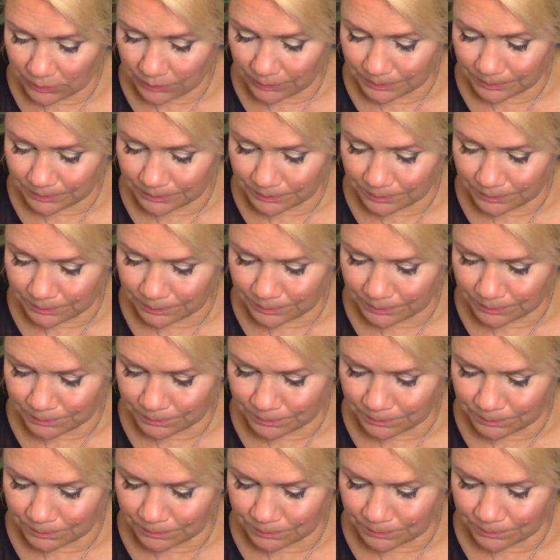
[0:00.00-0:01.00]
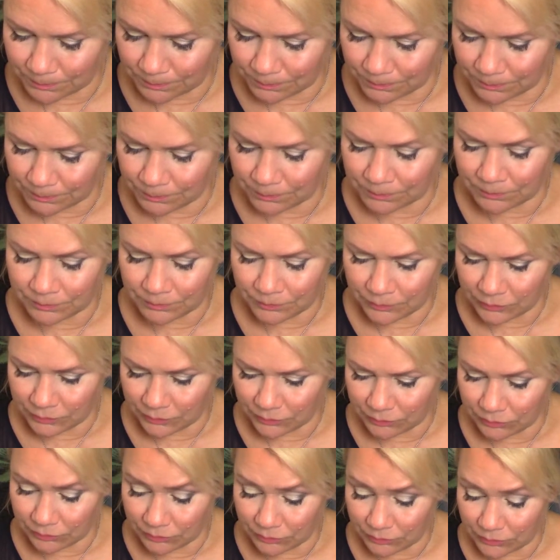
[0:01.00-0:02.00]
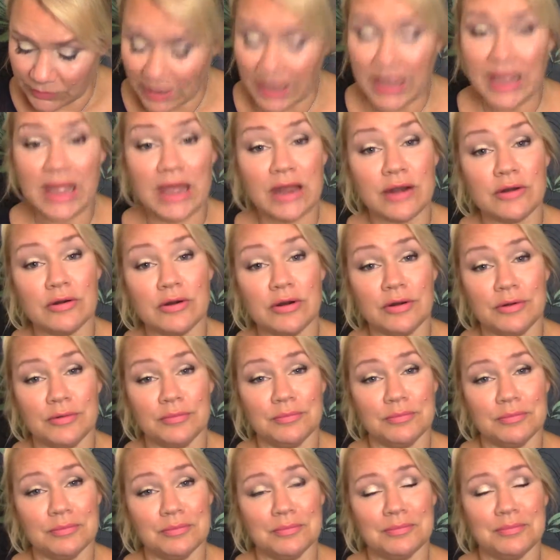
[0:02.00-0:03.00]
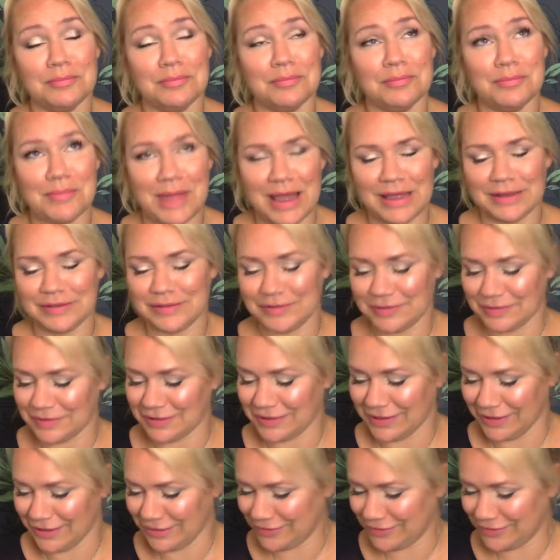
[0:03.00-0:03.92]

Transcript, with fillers: mm, mm, mm hair mask.